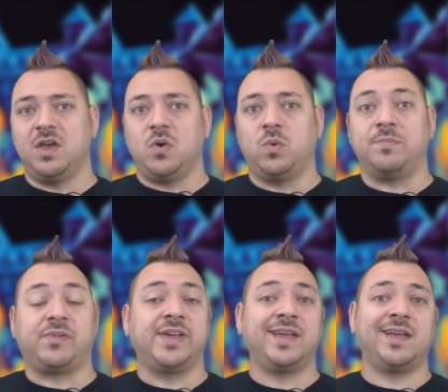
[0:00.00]
When
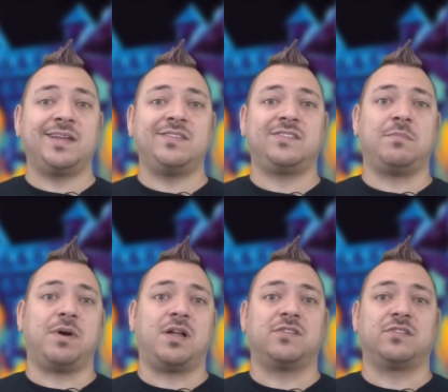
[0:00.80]
playing against a
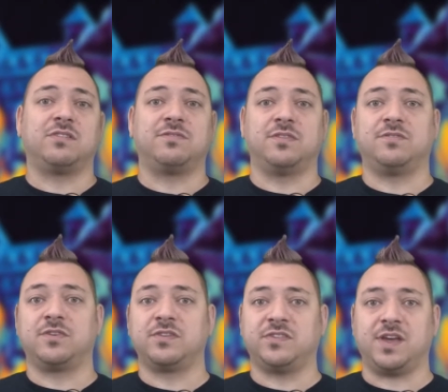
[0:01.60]
monster for the
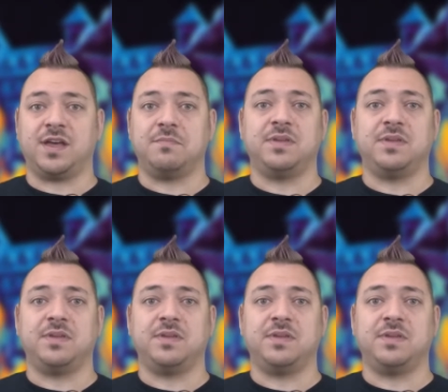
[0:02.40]
first time,